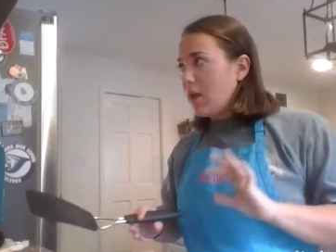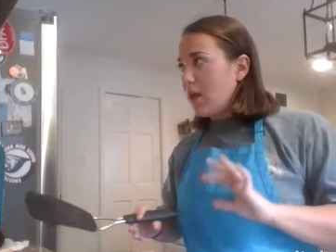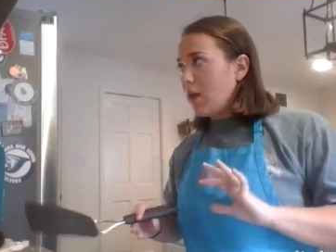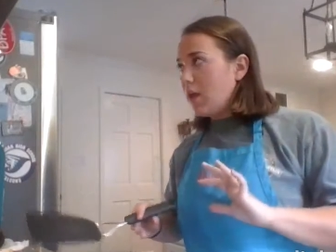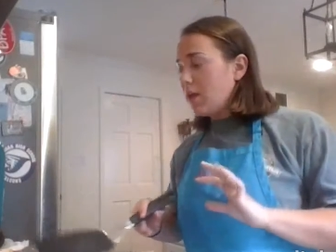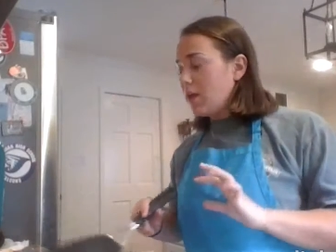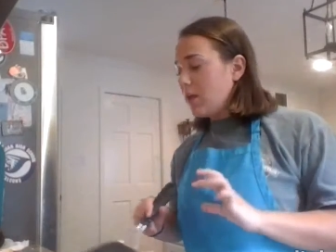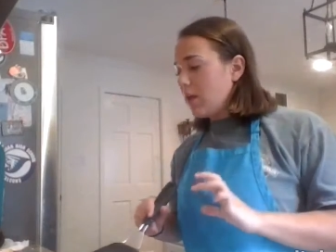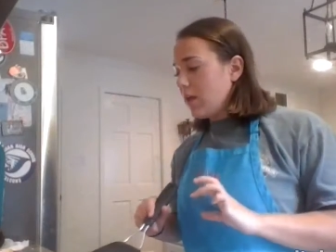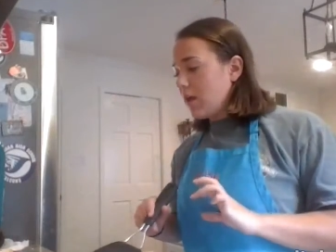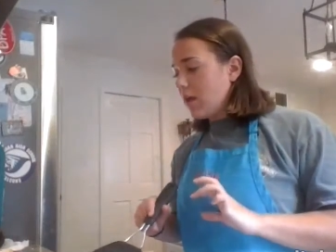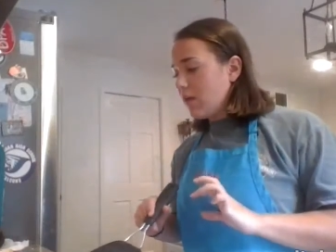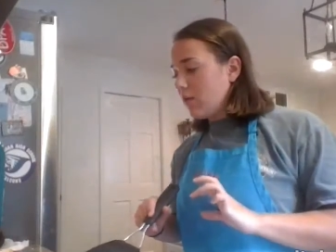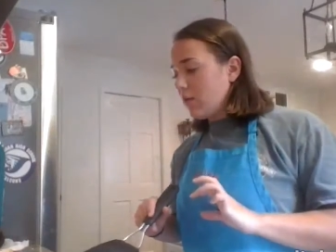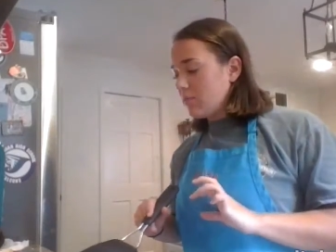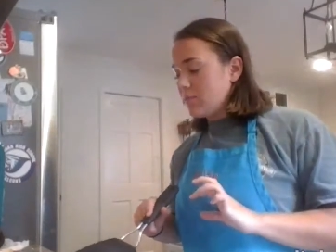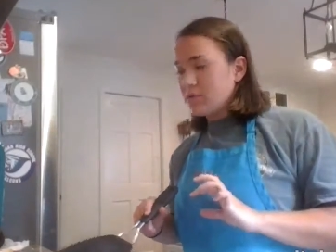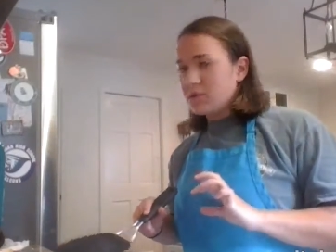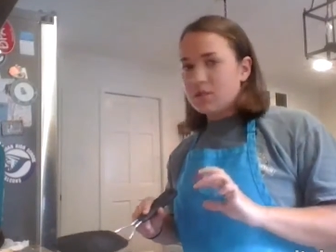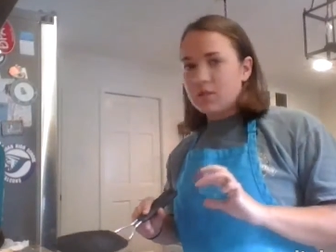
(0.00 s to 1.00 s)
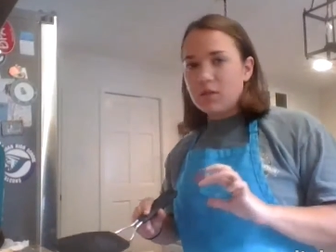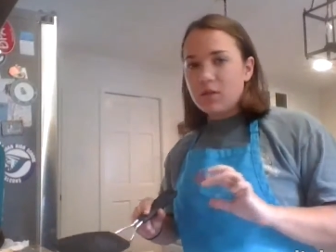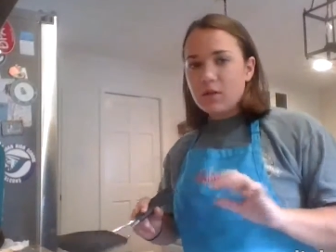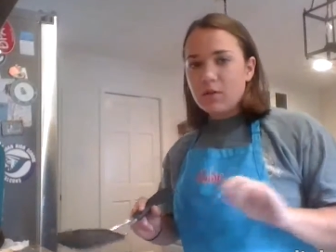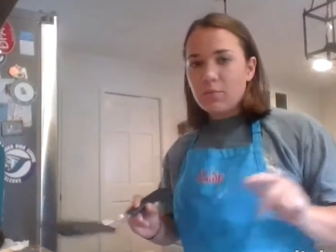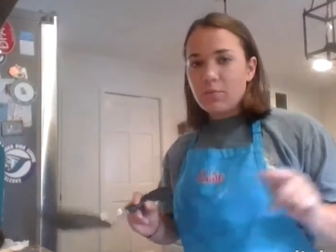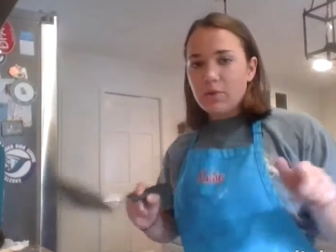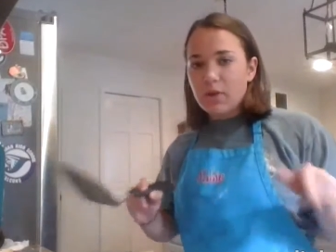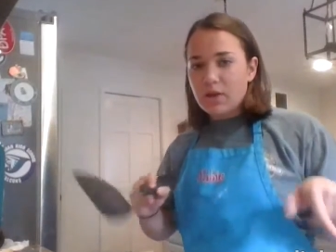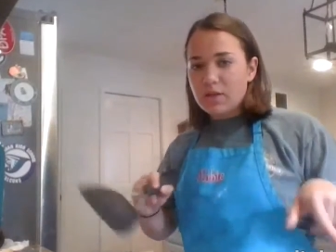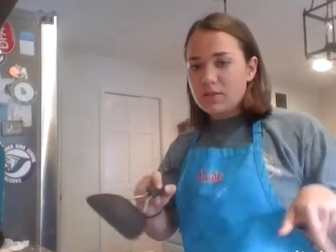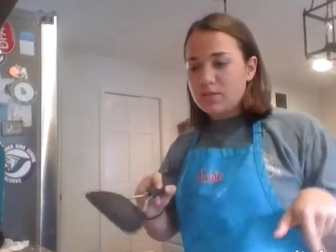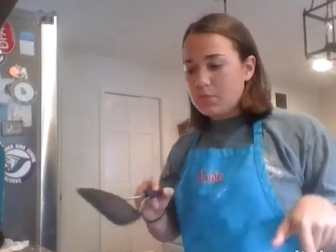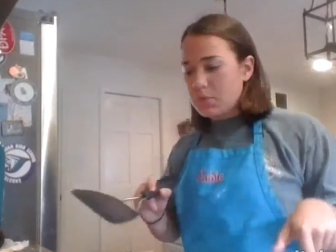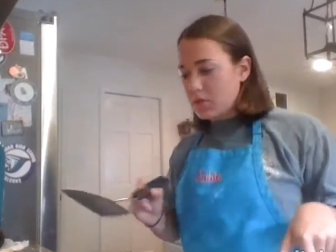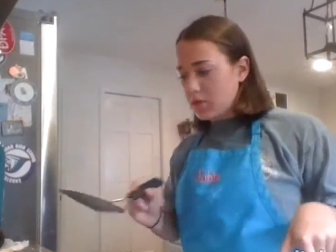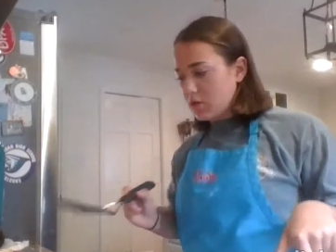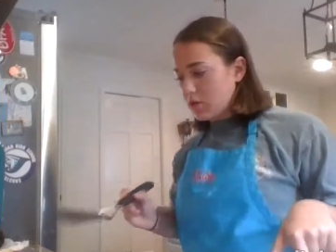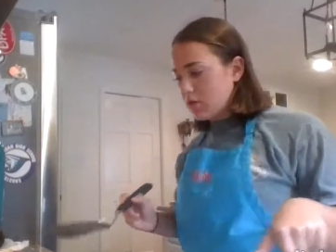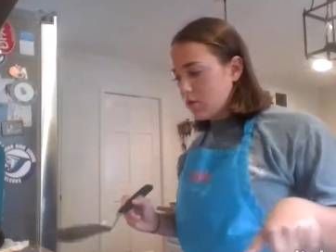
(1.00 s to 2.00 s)
and now I'm just gonna place them
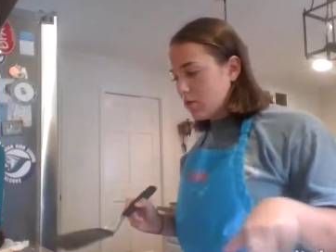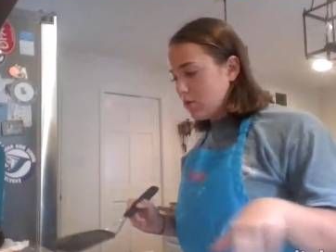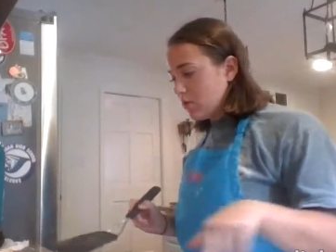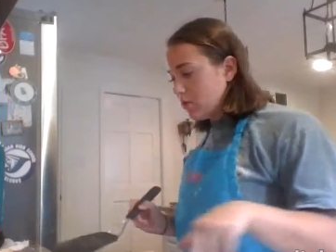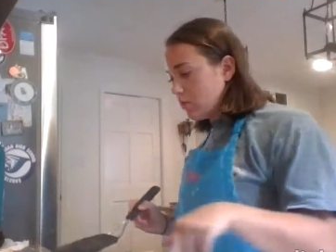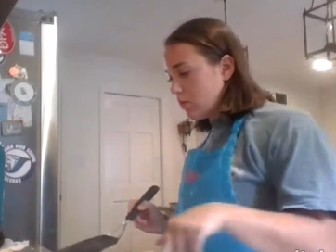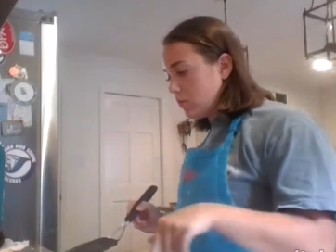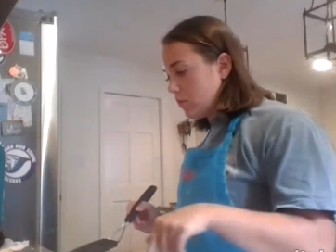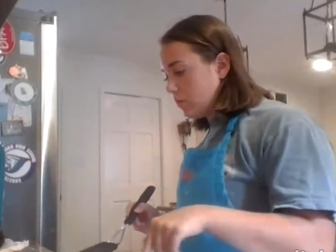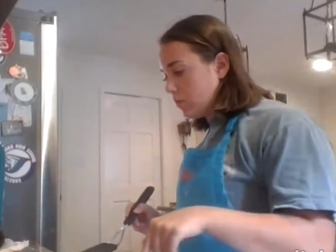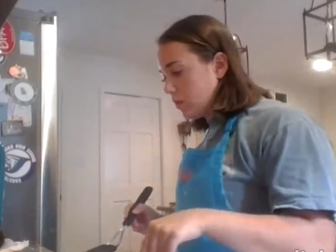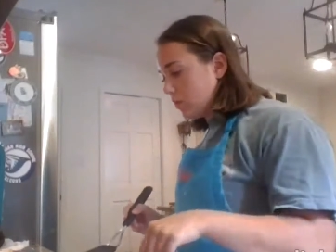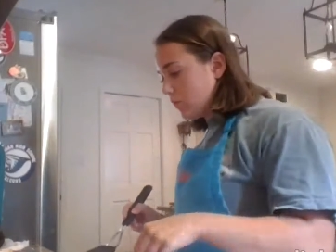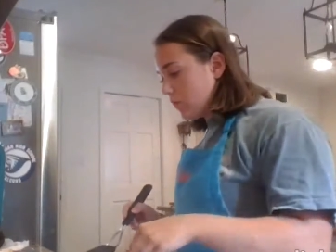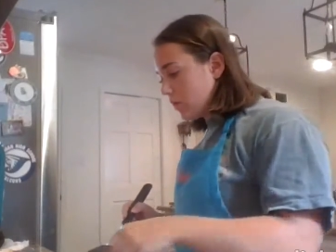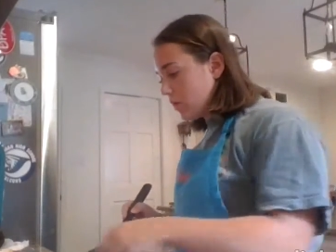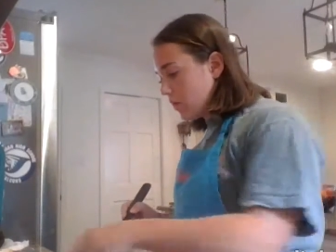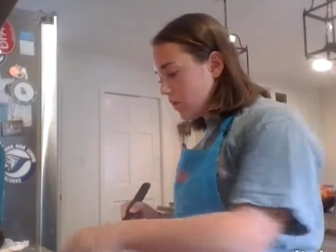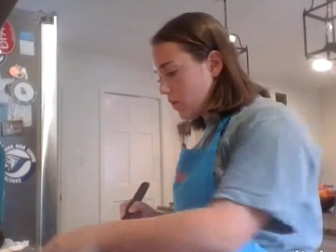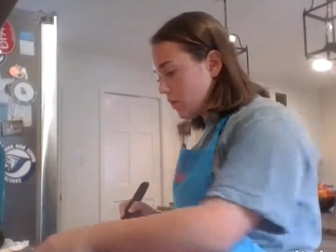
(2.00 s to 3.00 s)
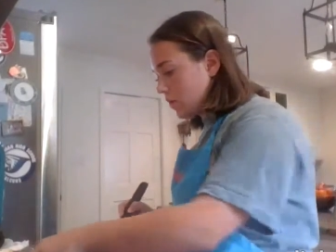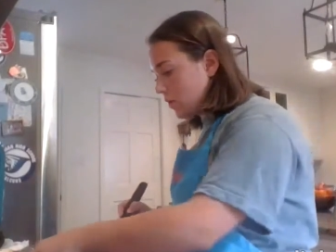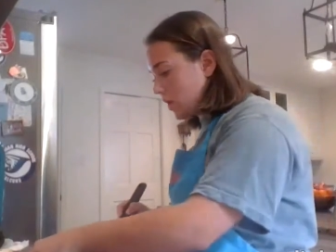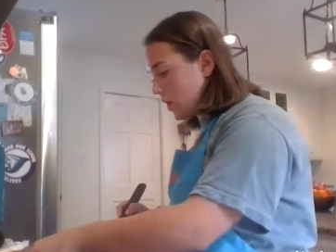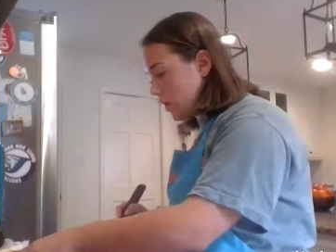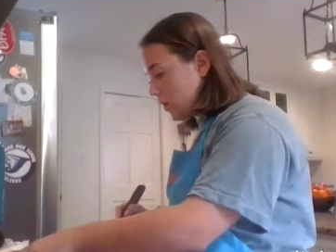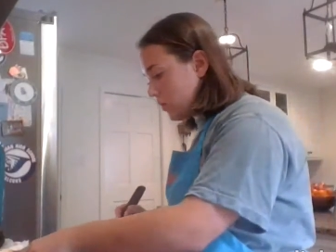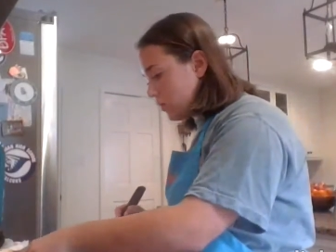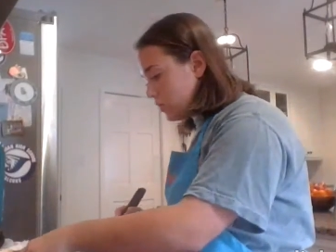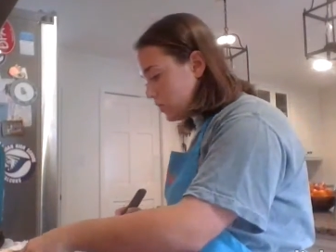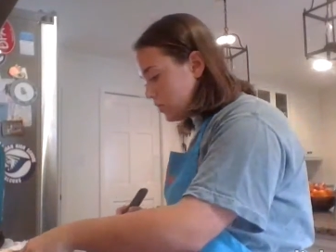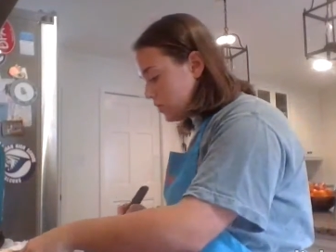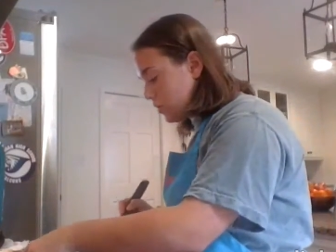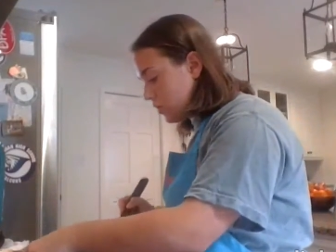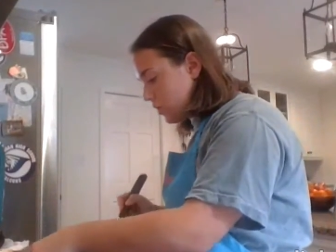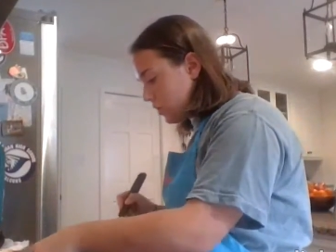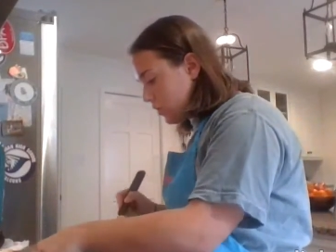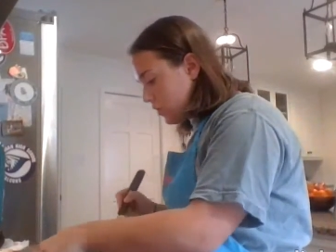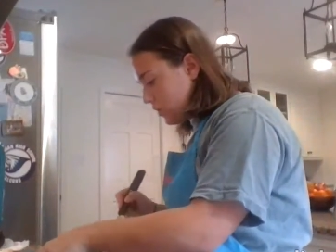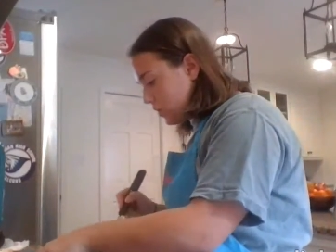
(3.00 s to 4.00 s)
under the cooling rack and I'll show
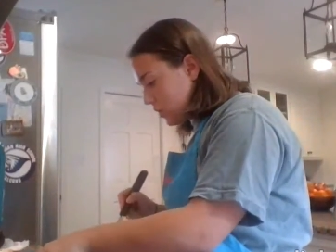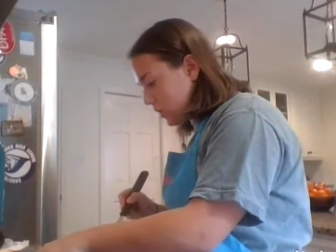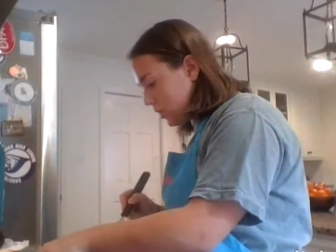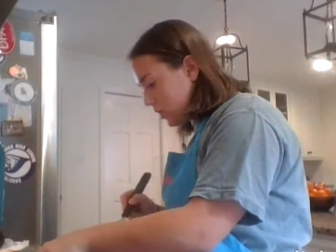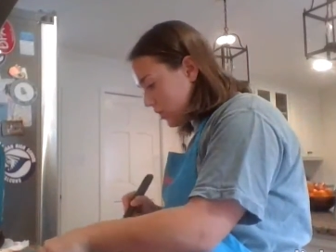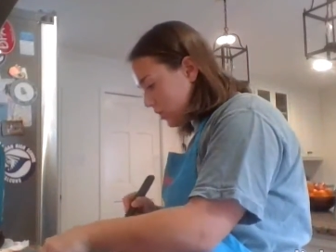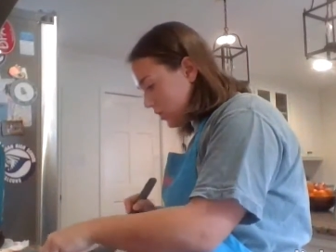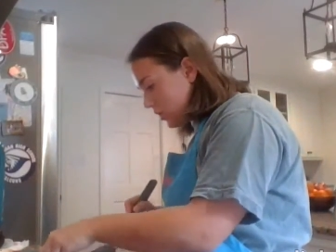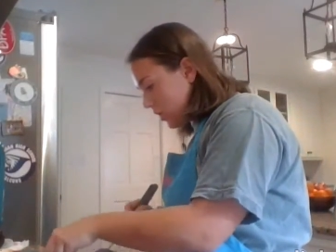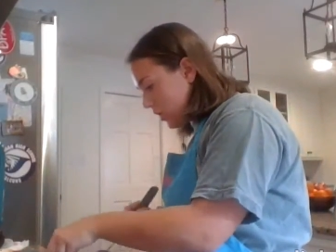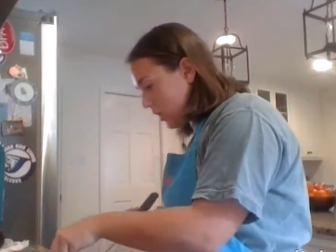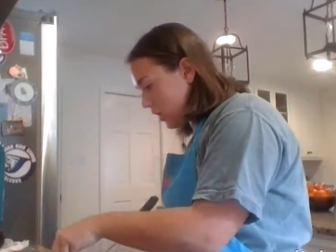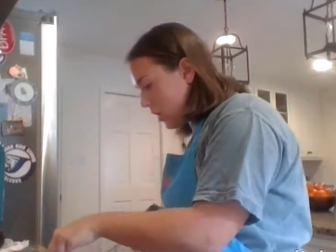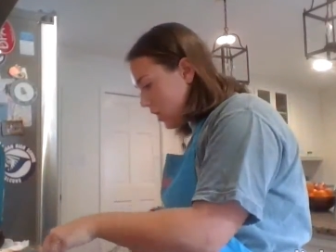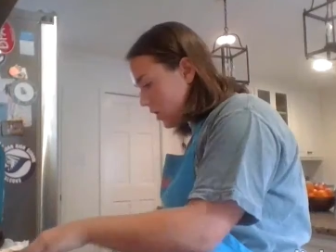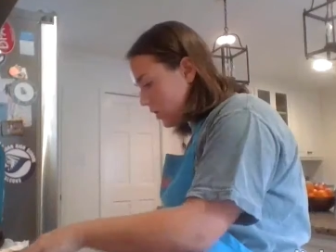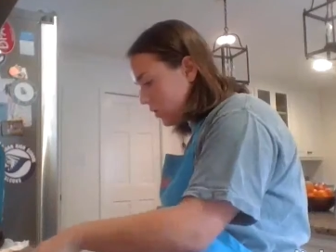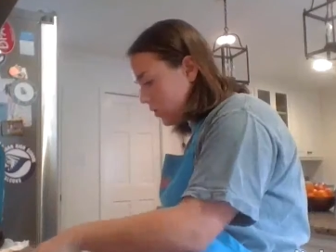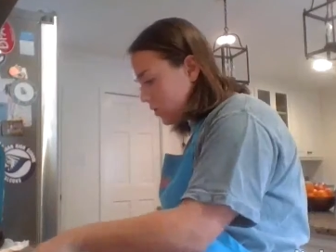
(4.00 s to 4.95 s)
you what they look like.